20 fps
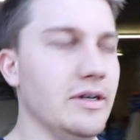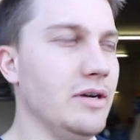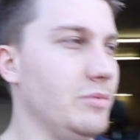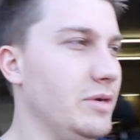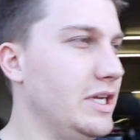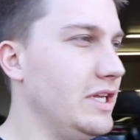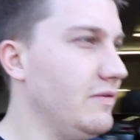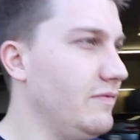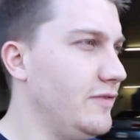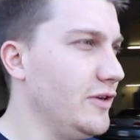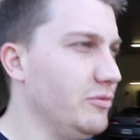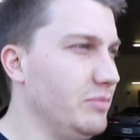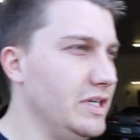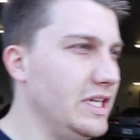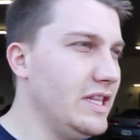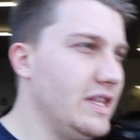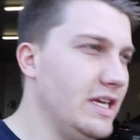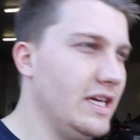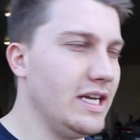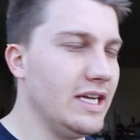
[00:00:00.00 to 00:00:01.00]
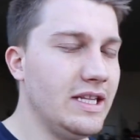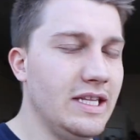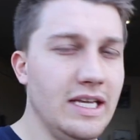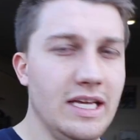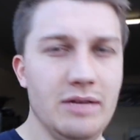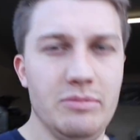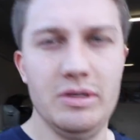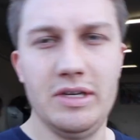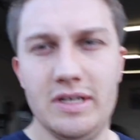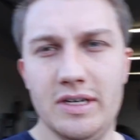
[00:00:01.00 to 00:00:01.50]
I didn't film anything at the
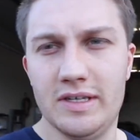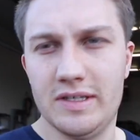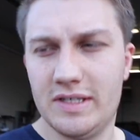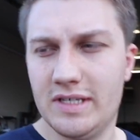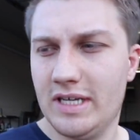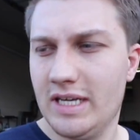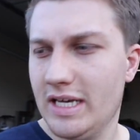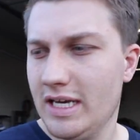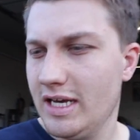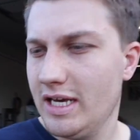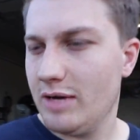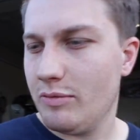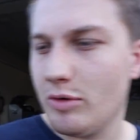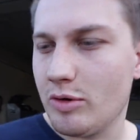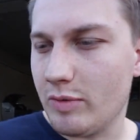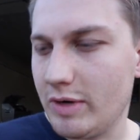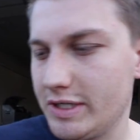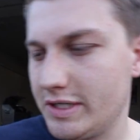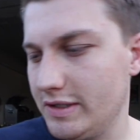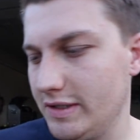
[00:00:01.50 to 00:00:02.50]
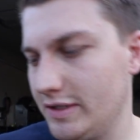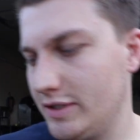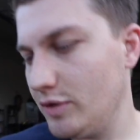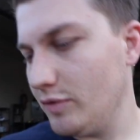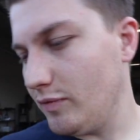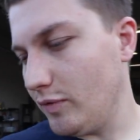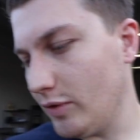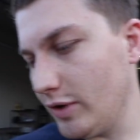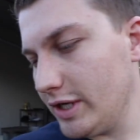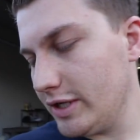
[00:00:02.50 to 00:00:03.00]
end because we were watching this
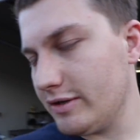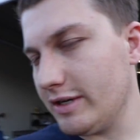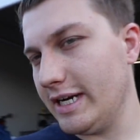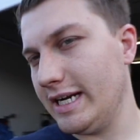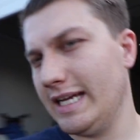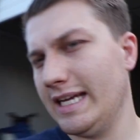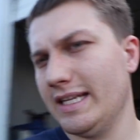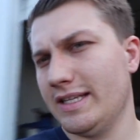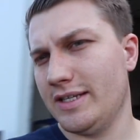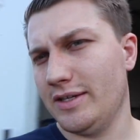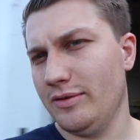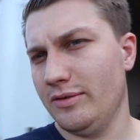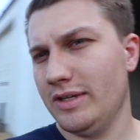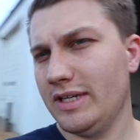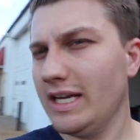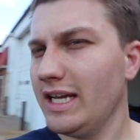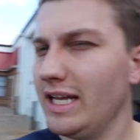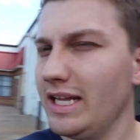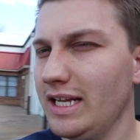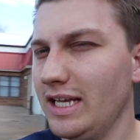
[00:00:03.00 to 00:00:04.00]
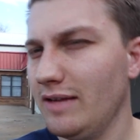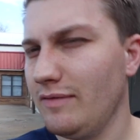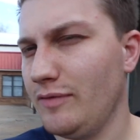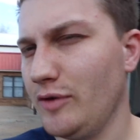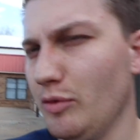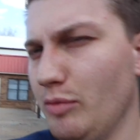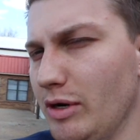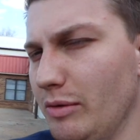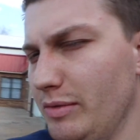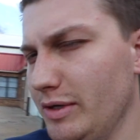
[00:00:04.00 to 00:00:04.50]
240 try and get tuned, and he had
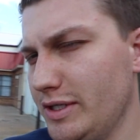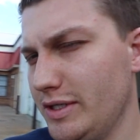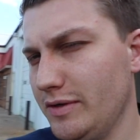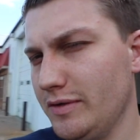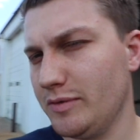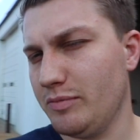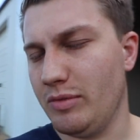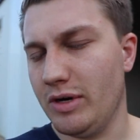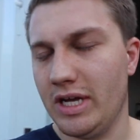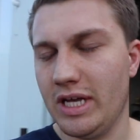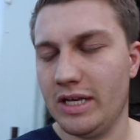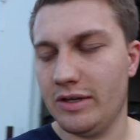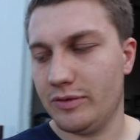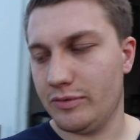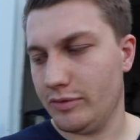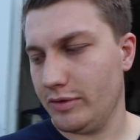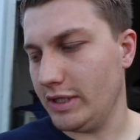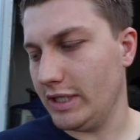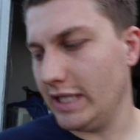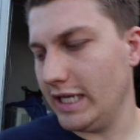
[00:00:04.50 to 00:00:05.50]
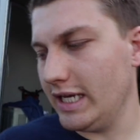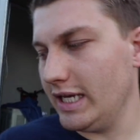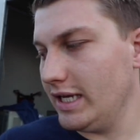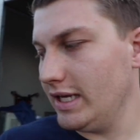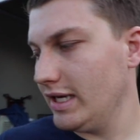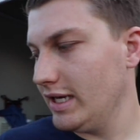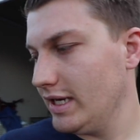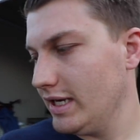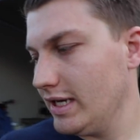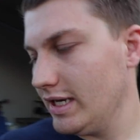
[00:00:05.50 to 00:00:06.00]
fuel pump issues, but it was really late.
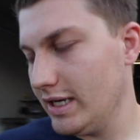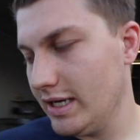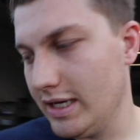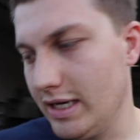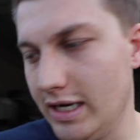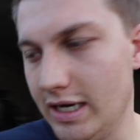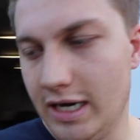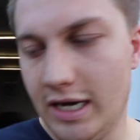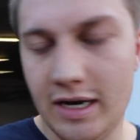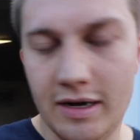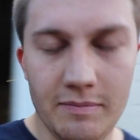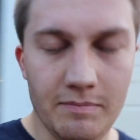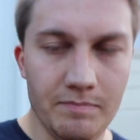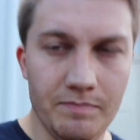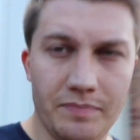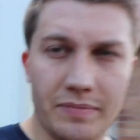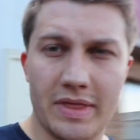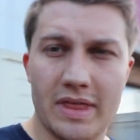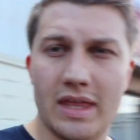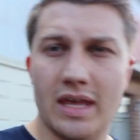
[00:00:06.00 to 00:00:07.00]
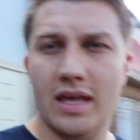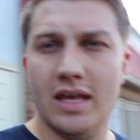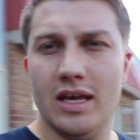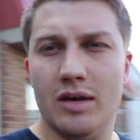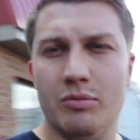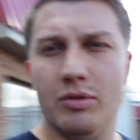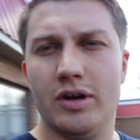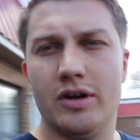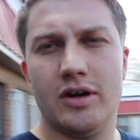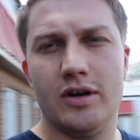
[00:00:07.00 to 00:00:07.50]

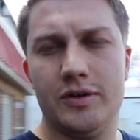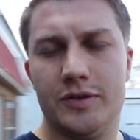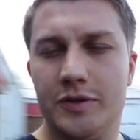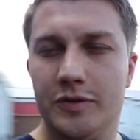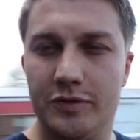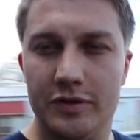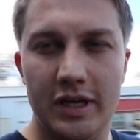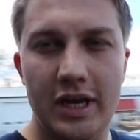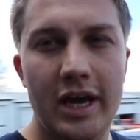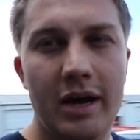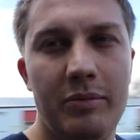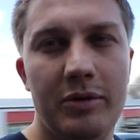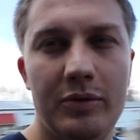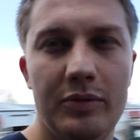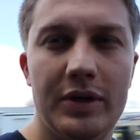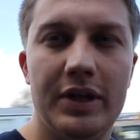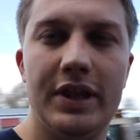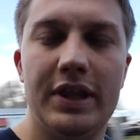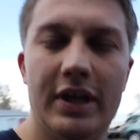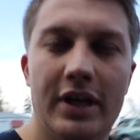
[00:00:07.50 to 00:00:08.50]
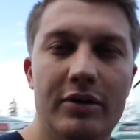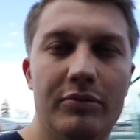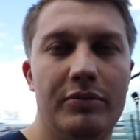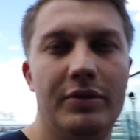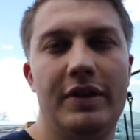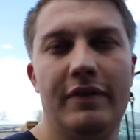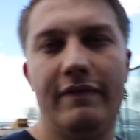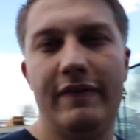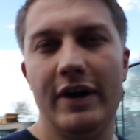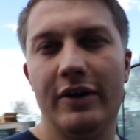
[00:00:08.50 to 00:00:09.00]
But Carlos was really happy with
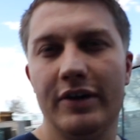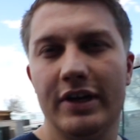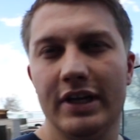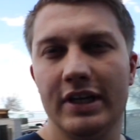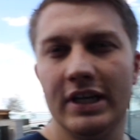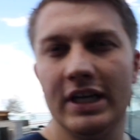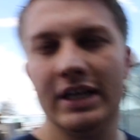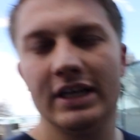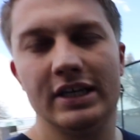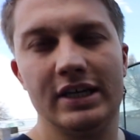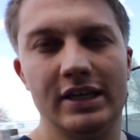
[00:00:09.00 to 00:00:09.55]
the Falcon.